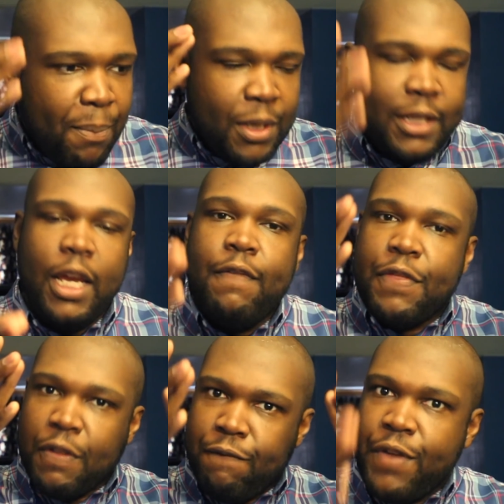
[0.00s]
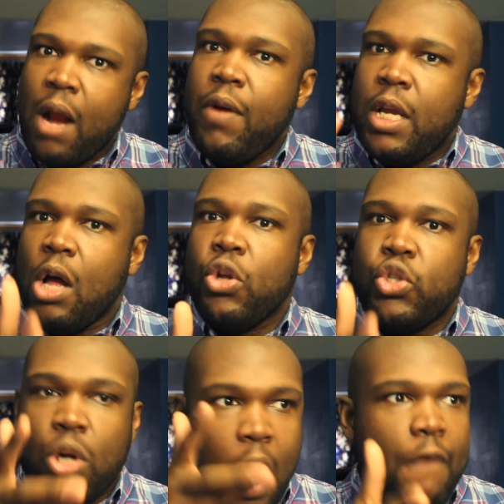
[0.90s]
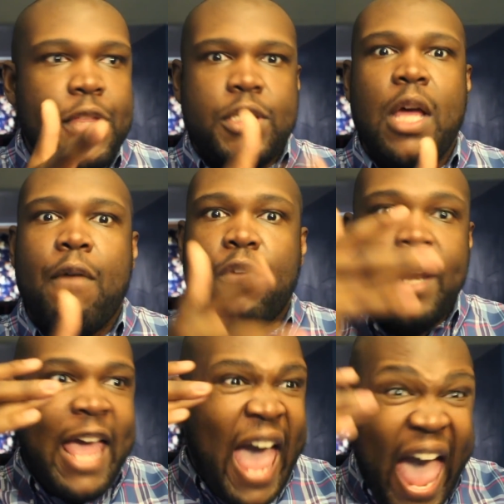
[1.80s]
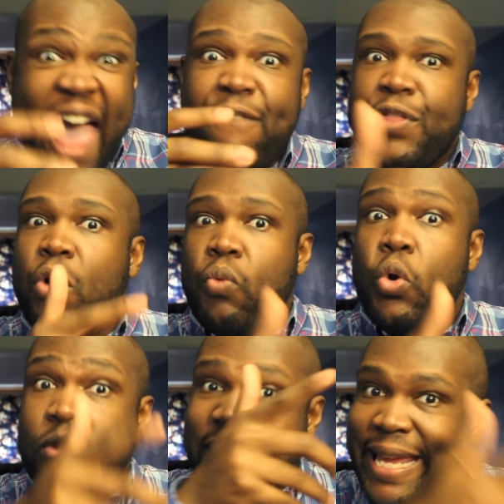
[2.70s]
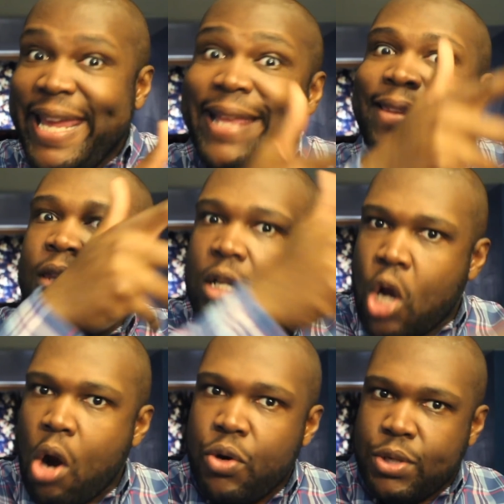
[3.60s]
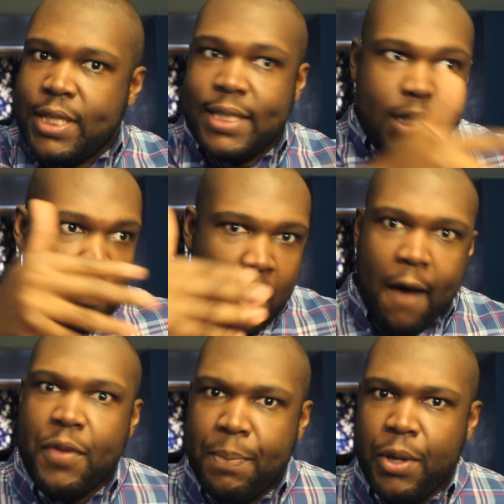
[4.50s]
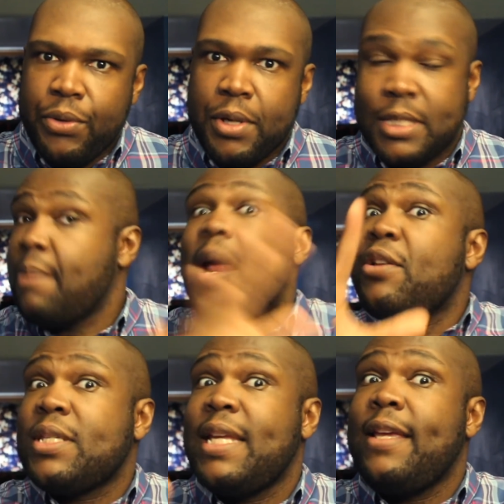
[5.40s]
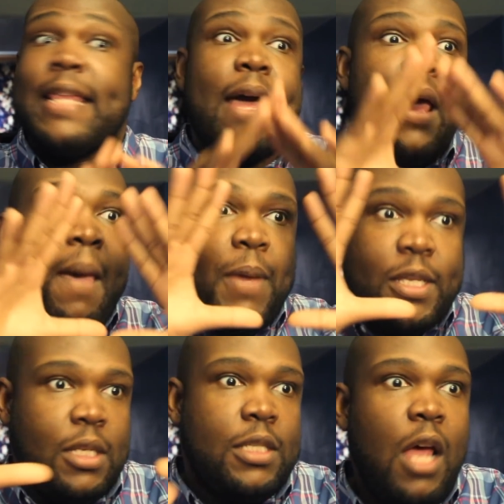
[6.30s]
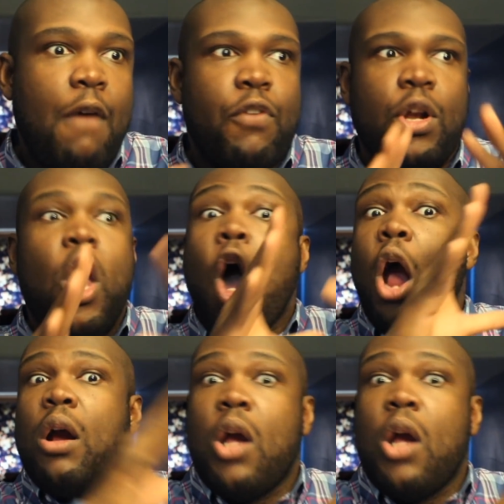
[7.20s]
believe that the very culture of the Sovereign have their roots in the gardener system of the builders. And I'm not just saying that because the Sovereign are